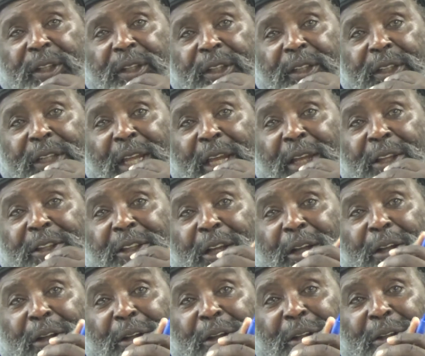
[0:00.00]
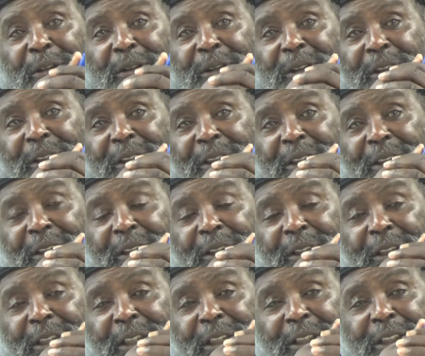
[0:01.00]
Now y'all are
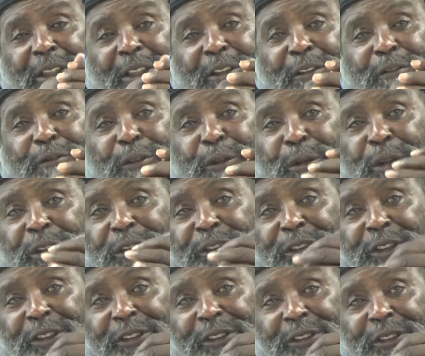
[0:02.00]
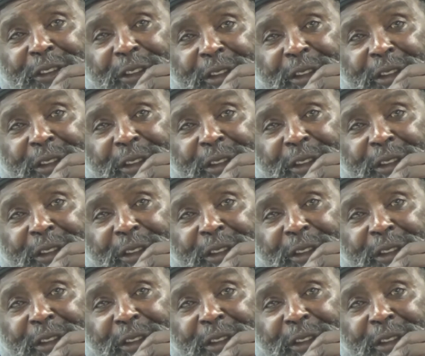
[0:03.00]
addicted to foolishness.